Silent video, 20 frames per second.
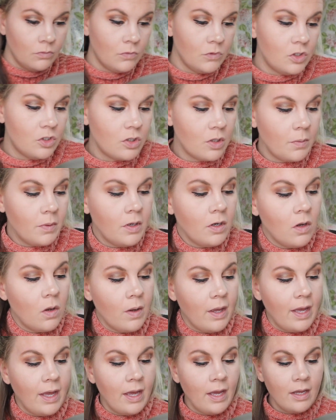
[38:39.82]
So I'm gonna go
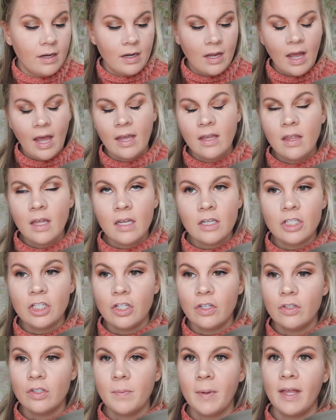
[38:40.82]
ahead. I like to
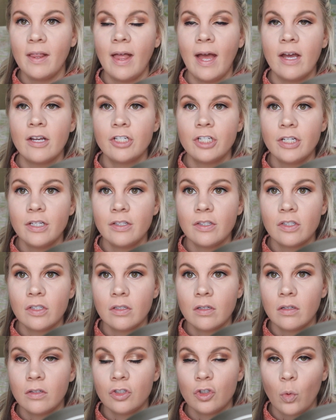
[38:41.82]
use my lashes
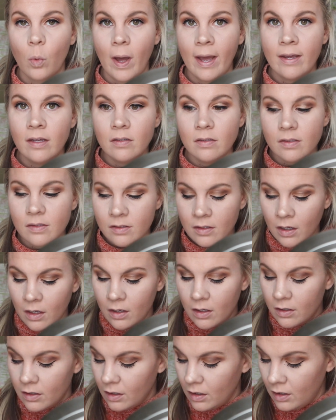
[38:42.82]
twice.
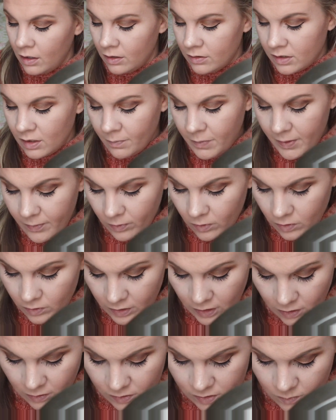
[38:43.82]
Some people
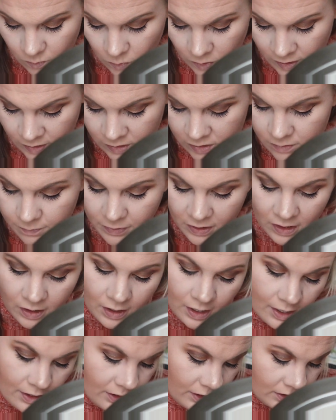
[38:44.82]
only use them once,
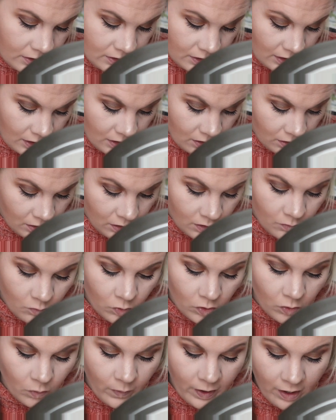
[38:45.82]
but I like to get a little
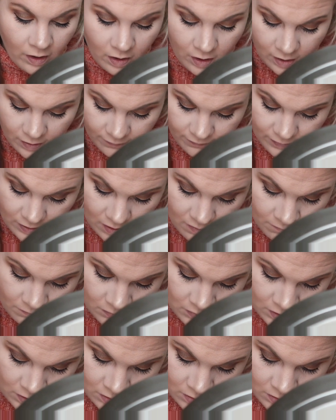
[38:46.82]
more wear out of them.